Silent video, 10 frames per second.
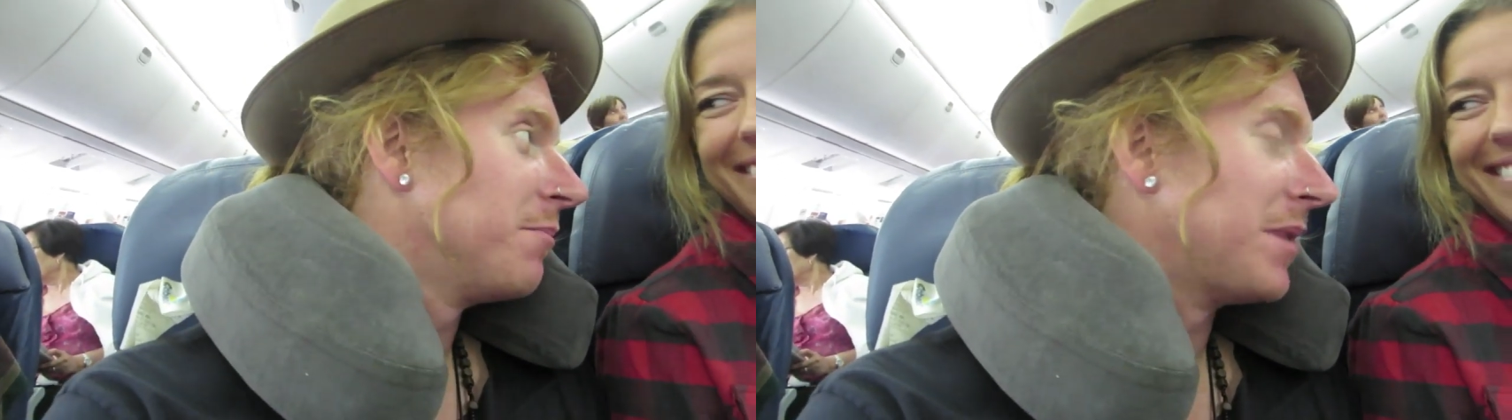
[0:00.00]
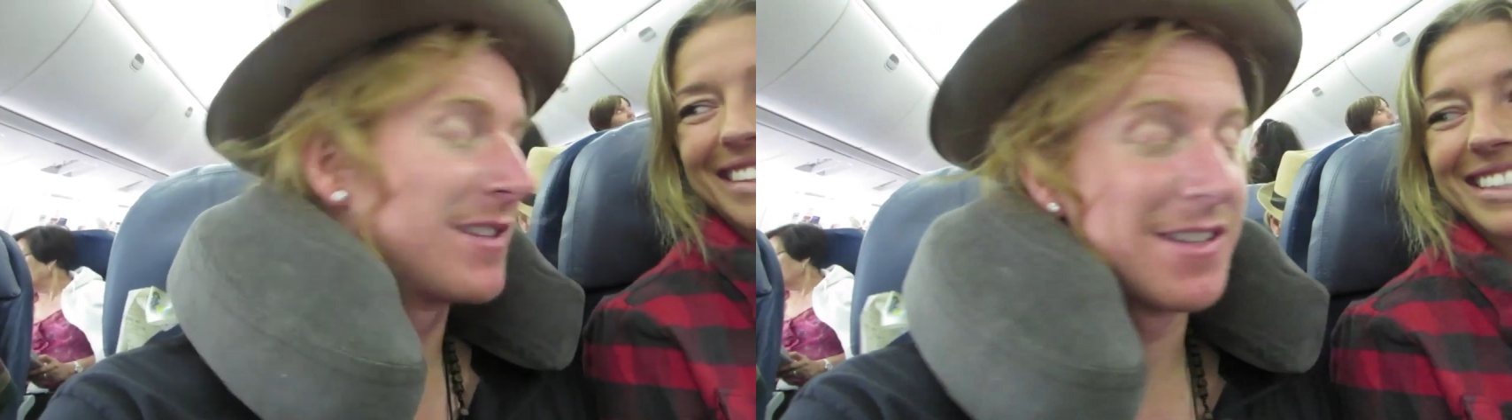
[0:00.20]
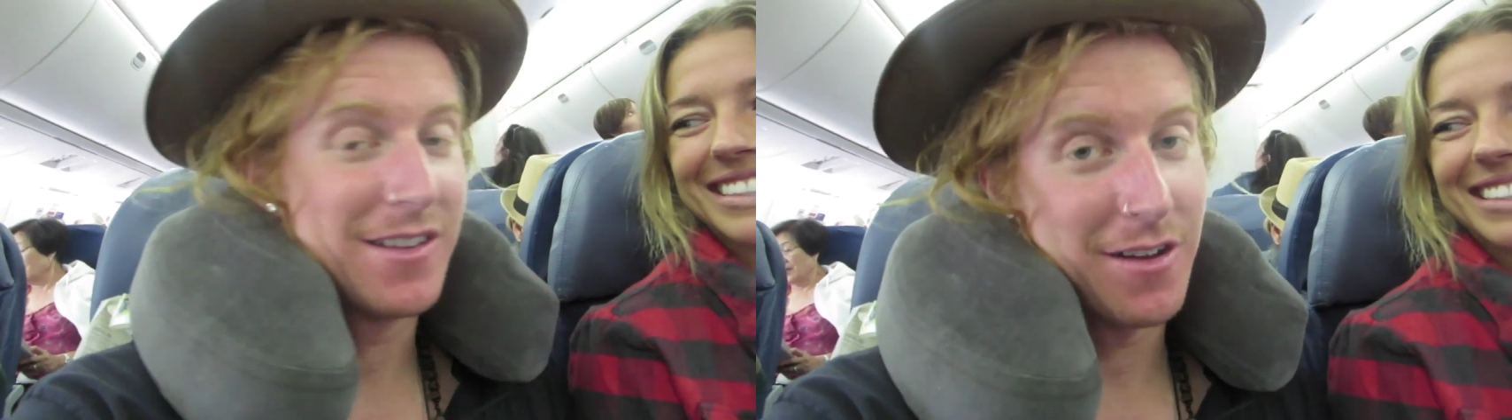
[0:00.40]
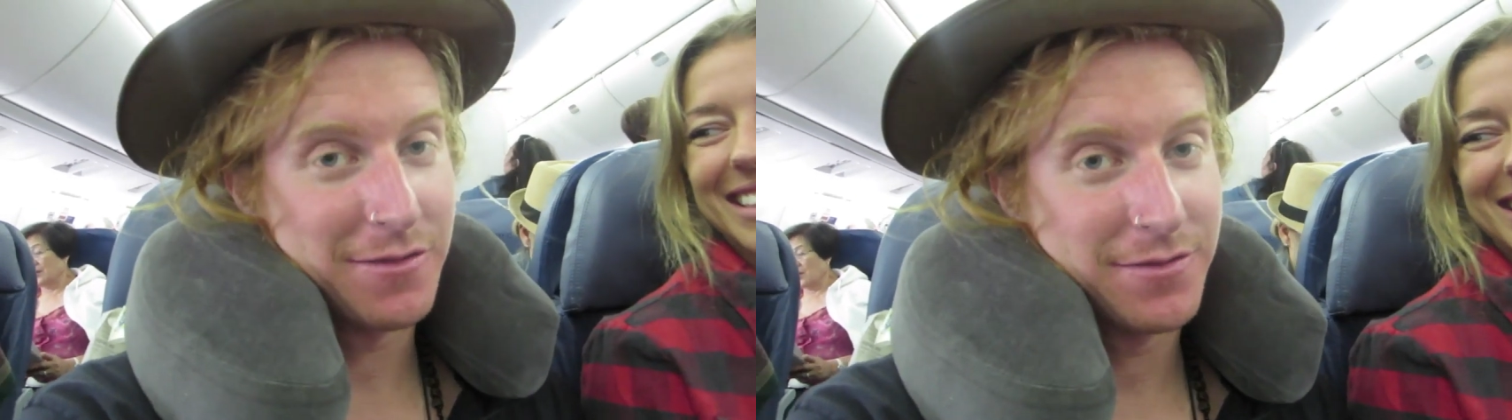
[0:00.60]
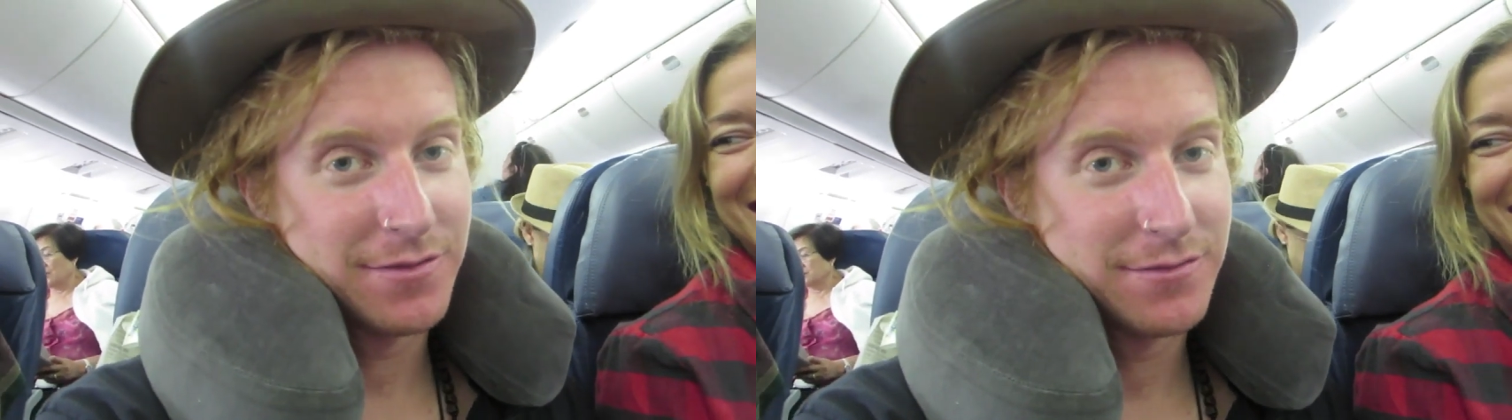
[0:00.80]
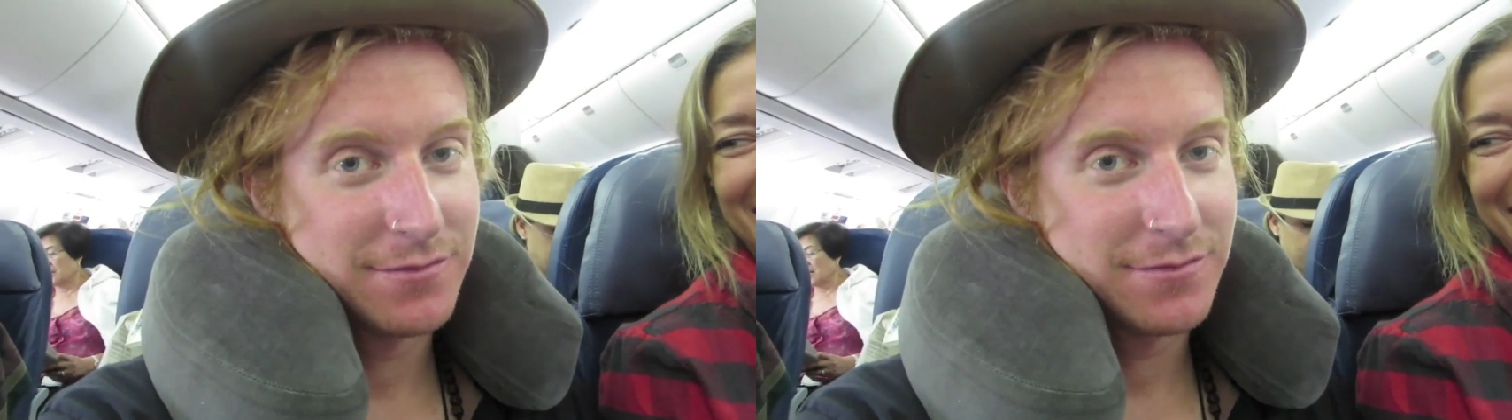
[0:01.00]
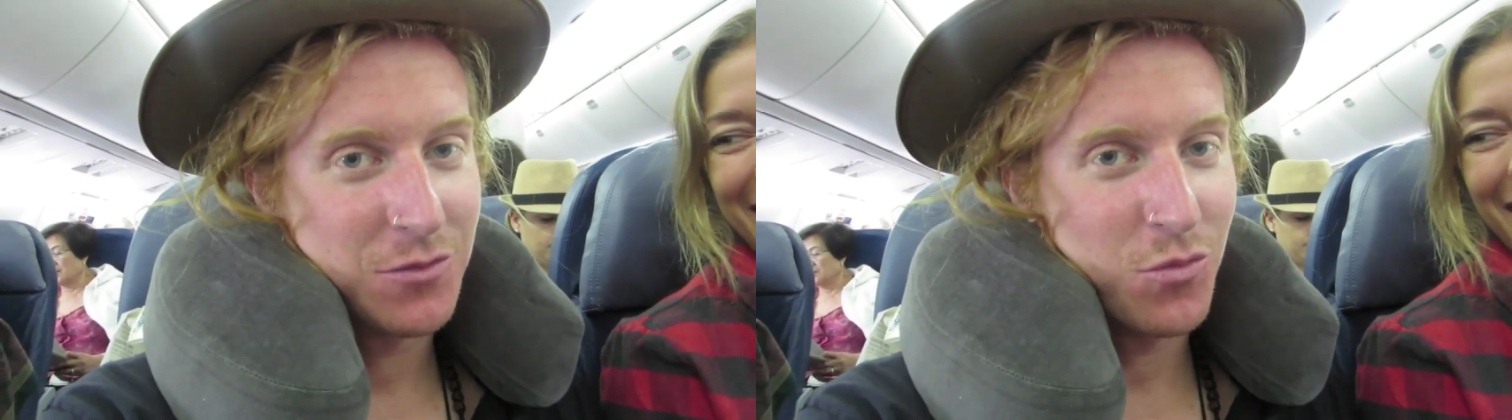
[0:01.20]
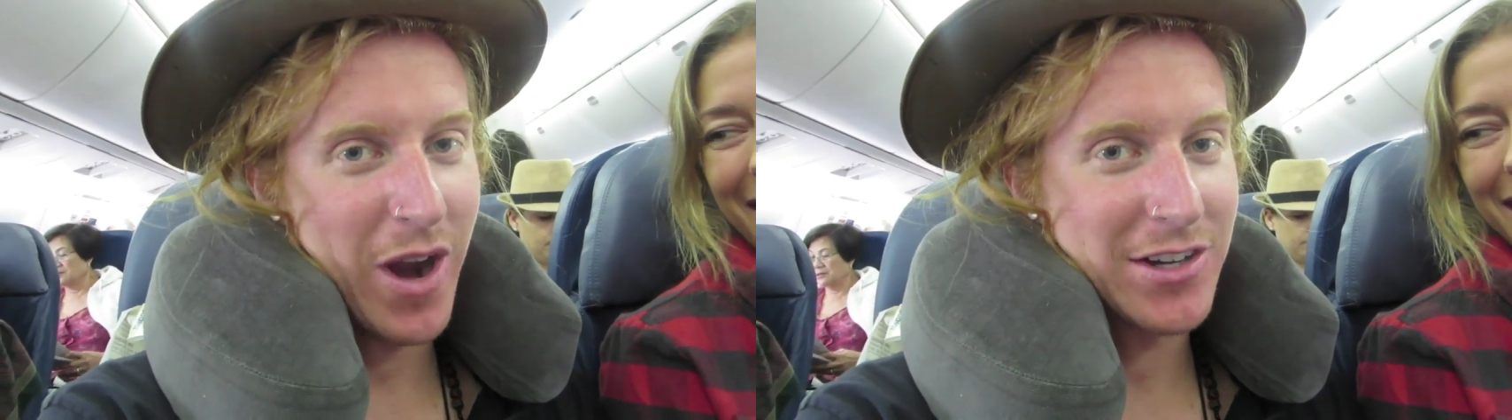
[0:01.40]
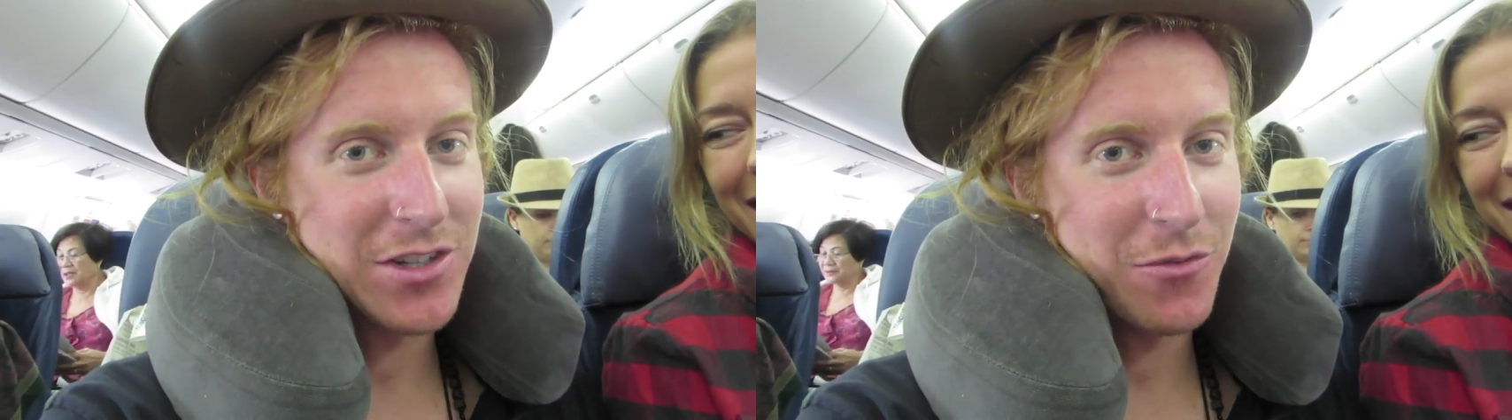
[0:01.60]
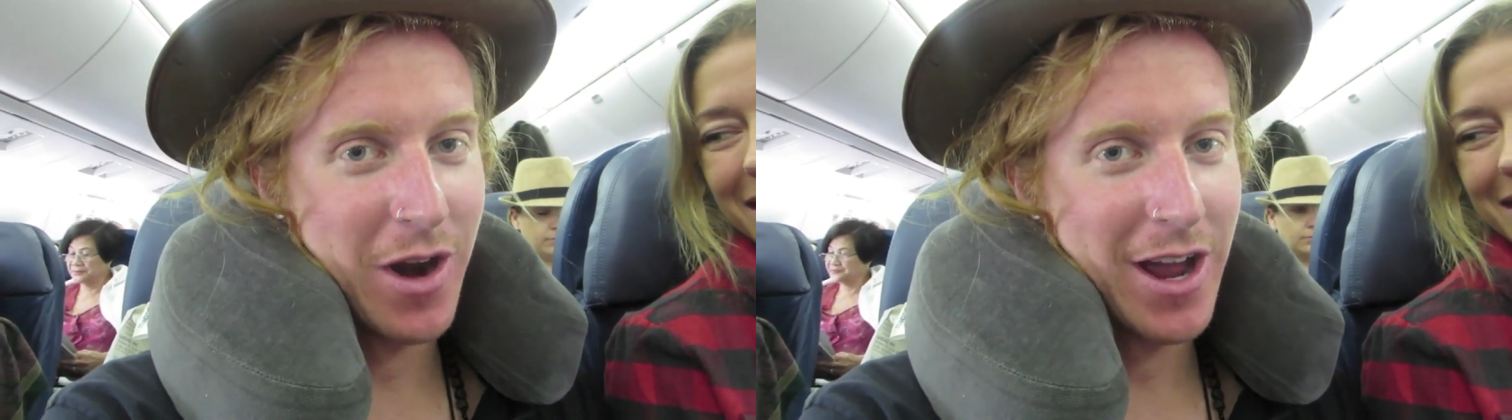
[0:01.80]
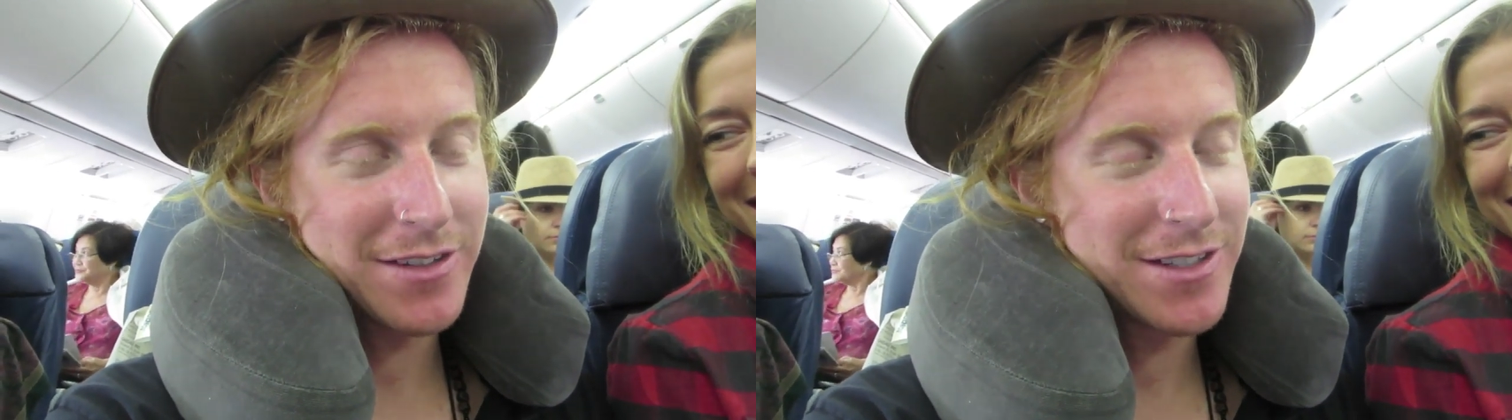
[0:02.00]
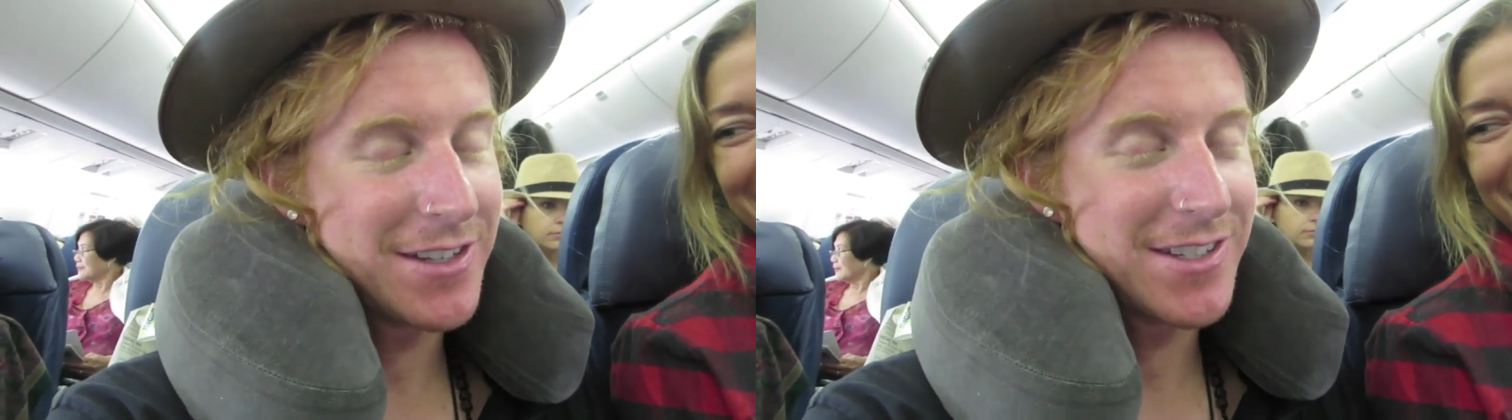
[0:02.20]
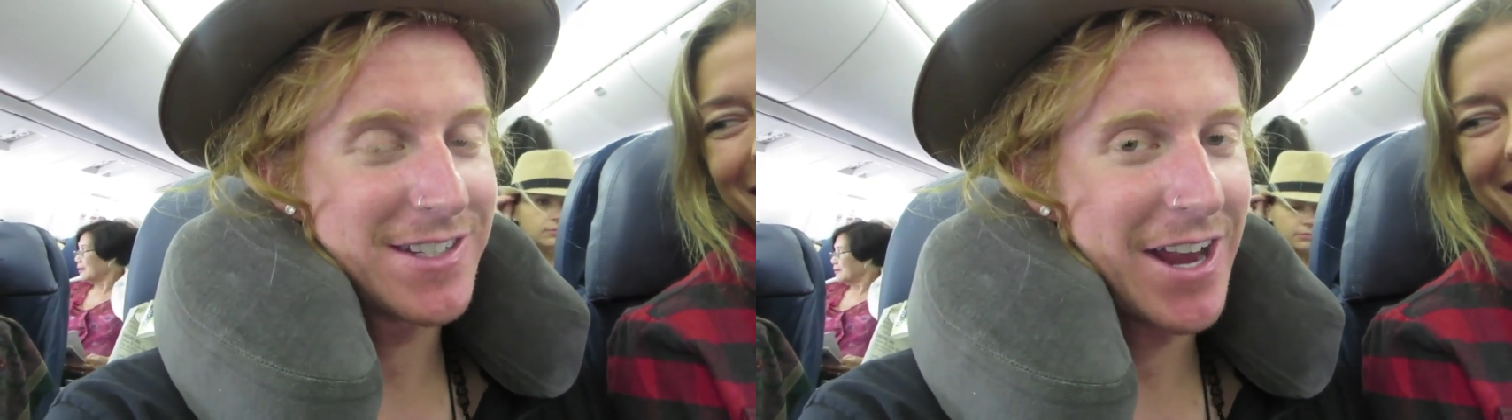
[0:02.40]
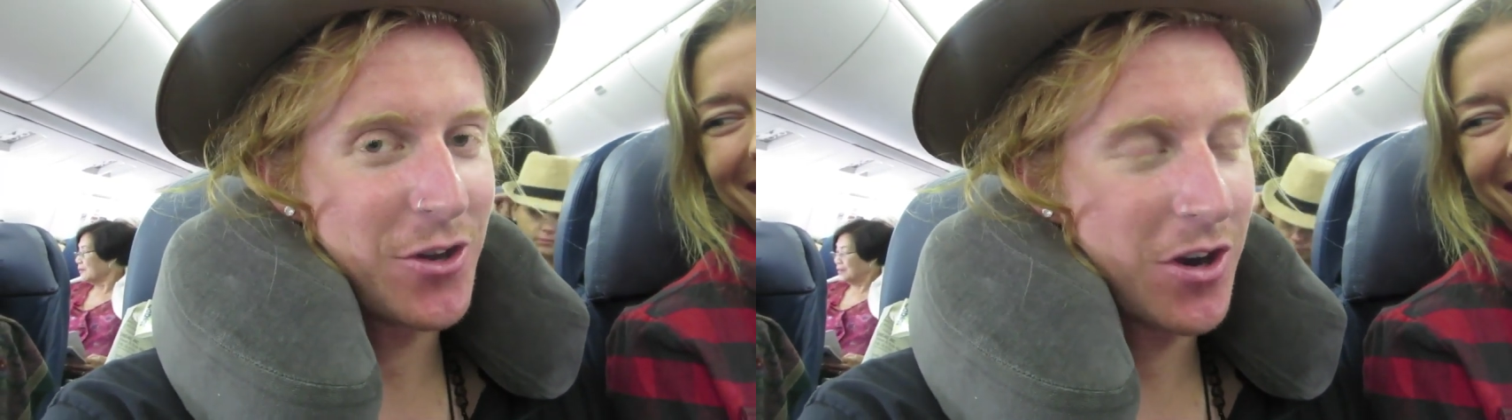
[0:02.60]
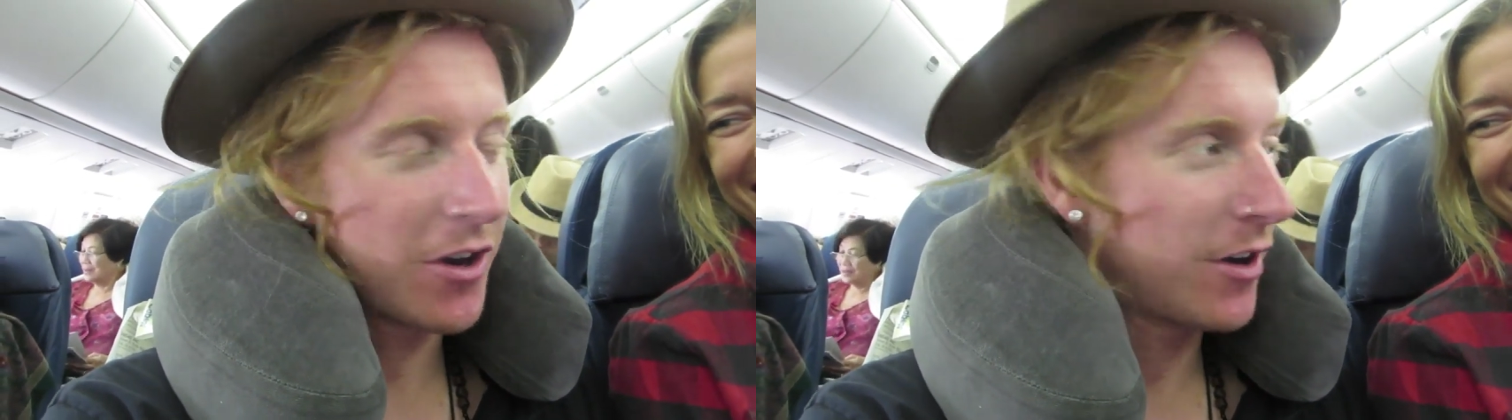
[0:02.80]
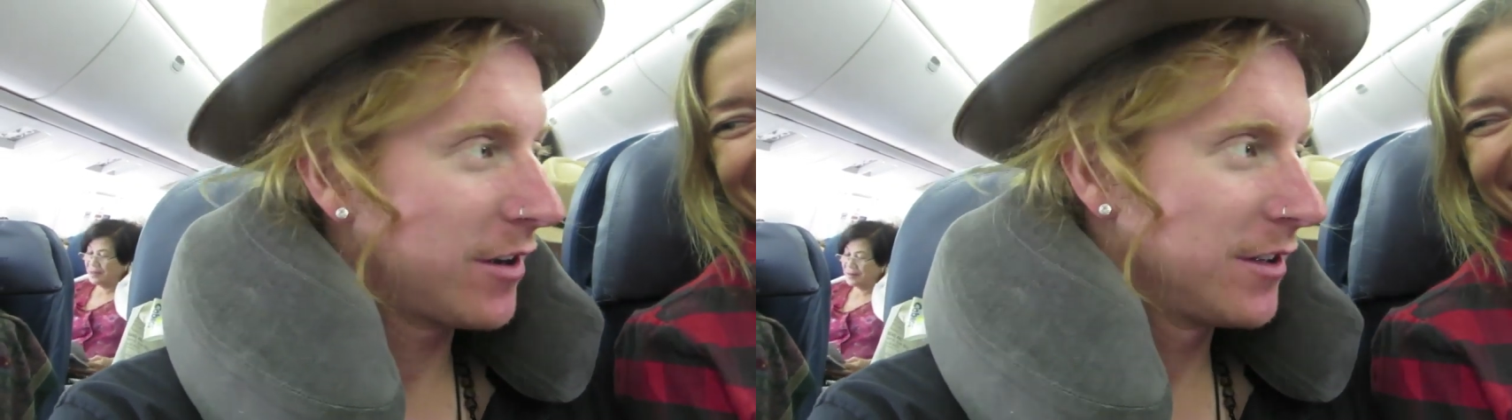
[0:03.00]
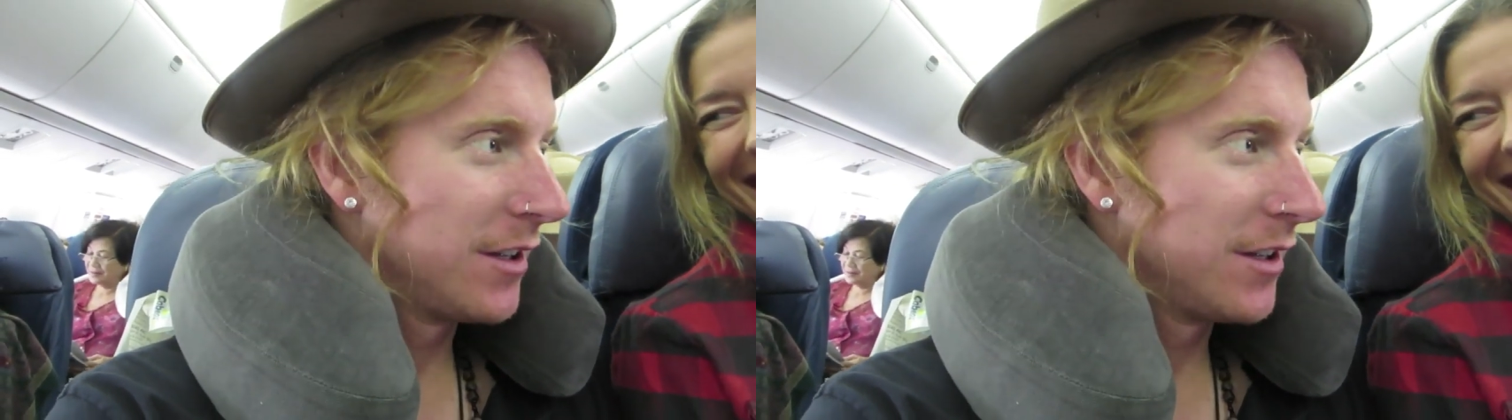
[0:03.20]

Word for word: Peace and love. Fair racks on racks. Sayonara.